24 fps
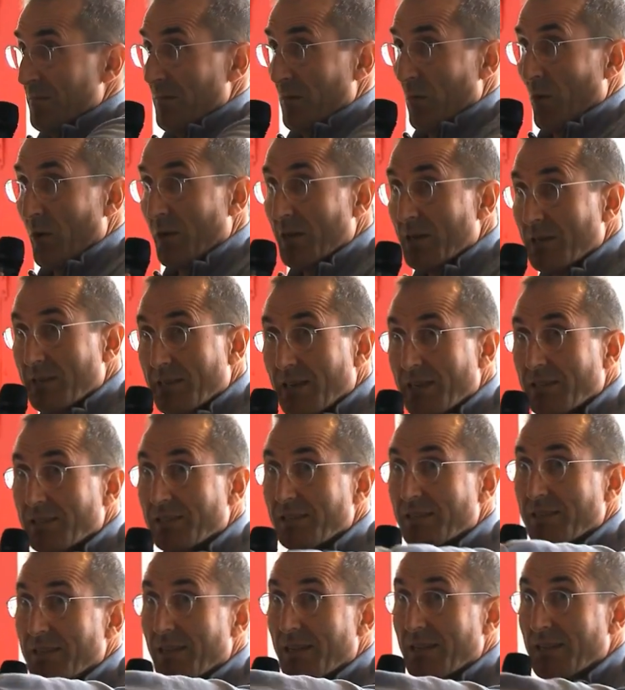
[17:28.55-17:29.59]

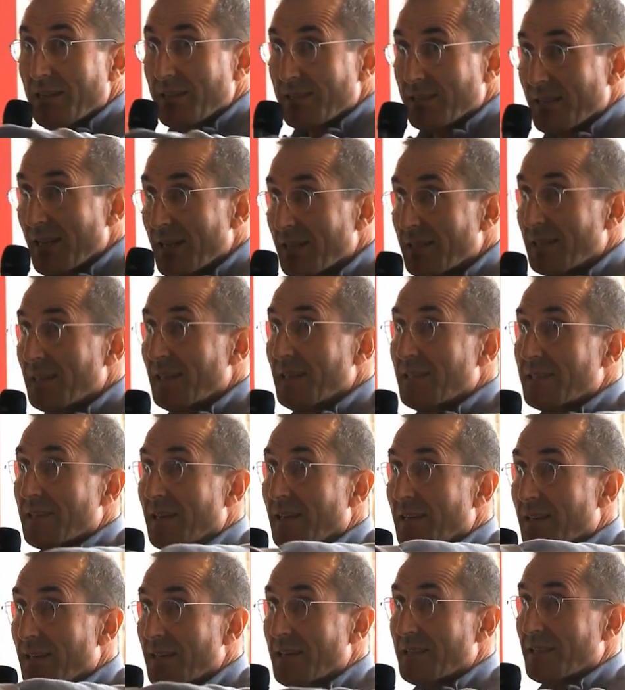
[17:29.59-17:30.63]
organizations like this, entities
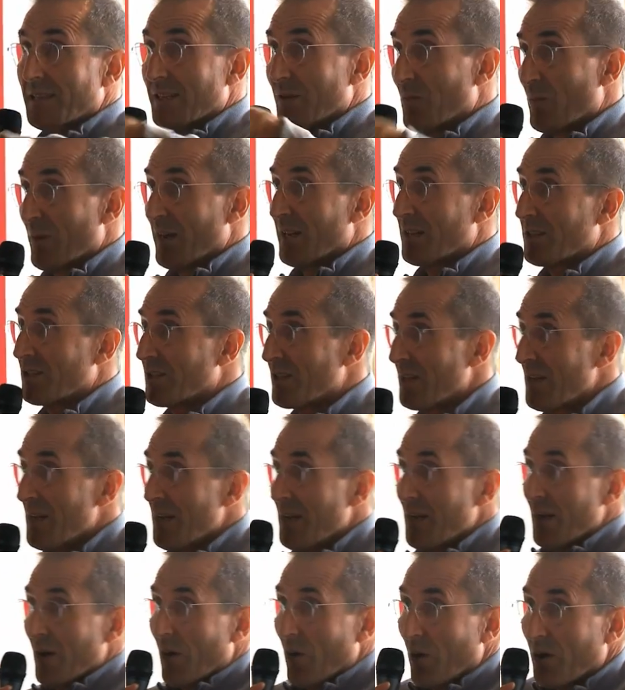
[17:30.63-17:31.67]
like this, in which
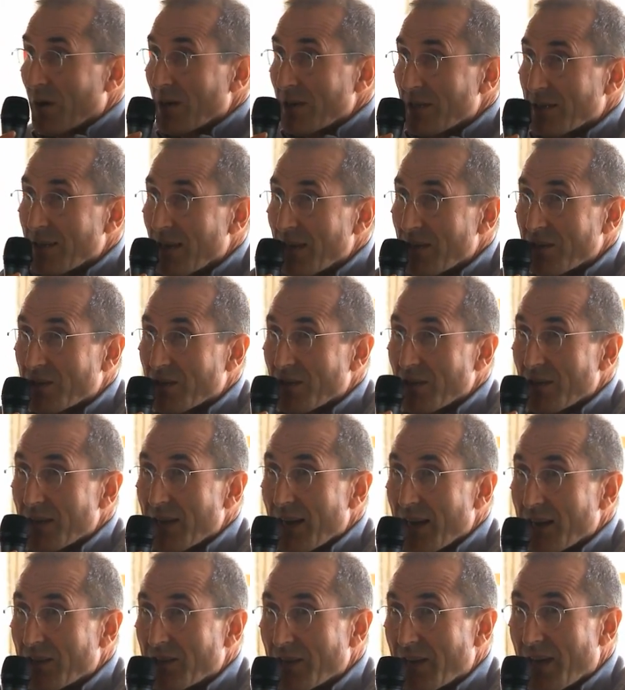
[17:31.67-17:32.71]
organization,
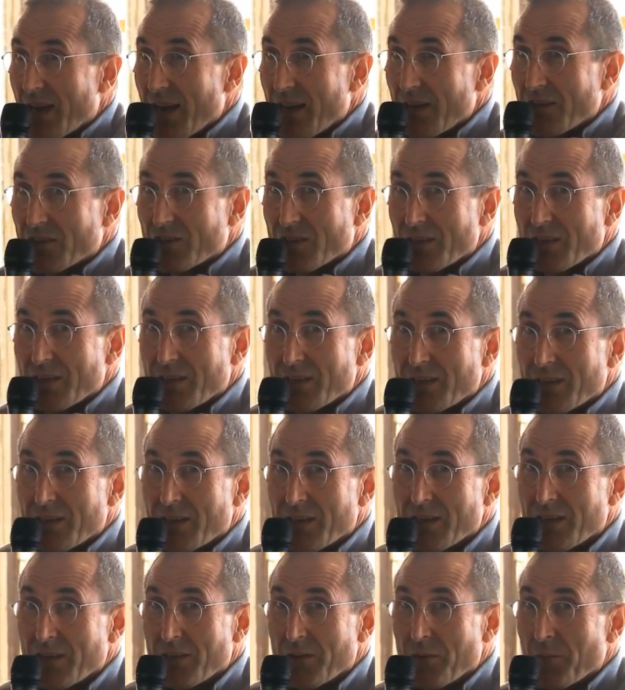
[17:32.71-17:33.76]

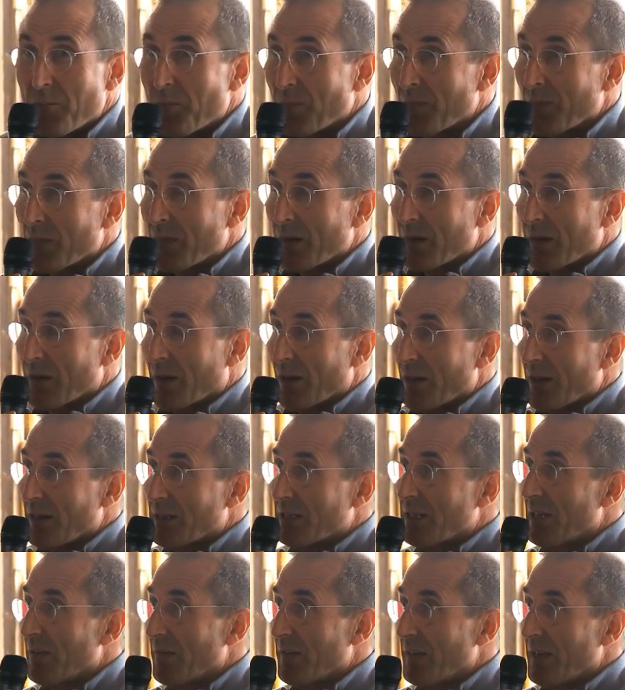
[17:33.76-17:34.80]
education,
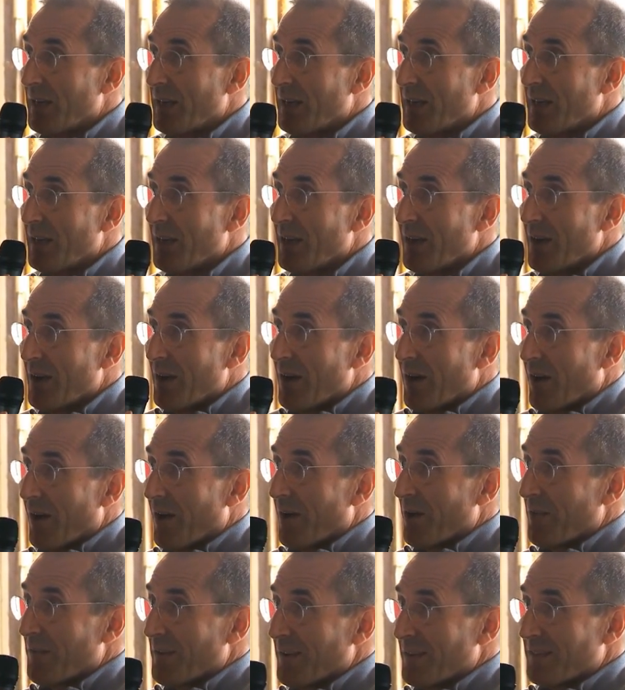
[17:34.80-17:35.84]
collectivity
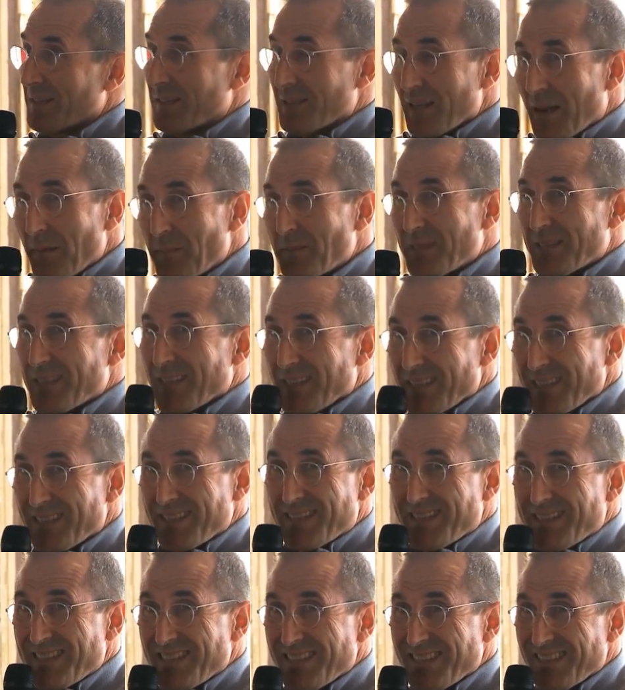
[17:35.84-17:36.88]
are the
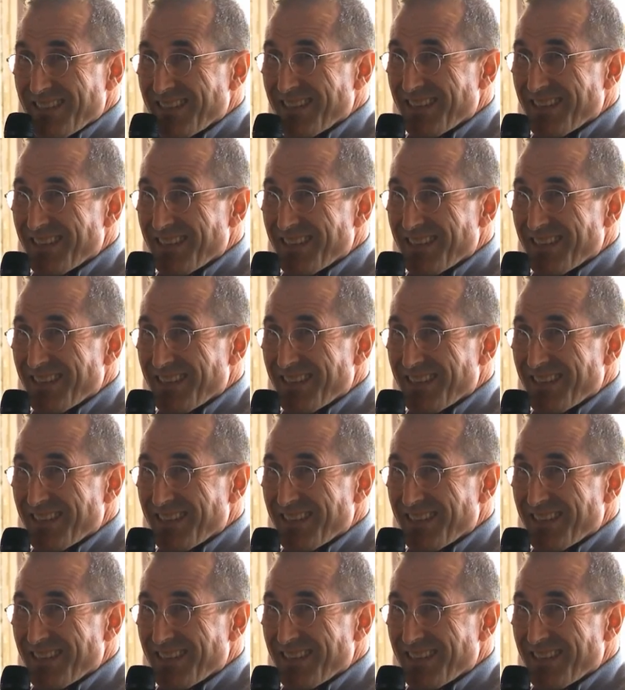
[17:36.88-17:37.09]
substance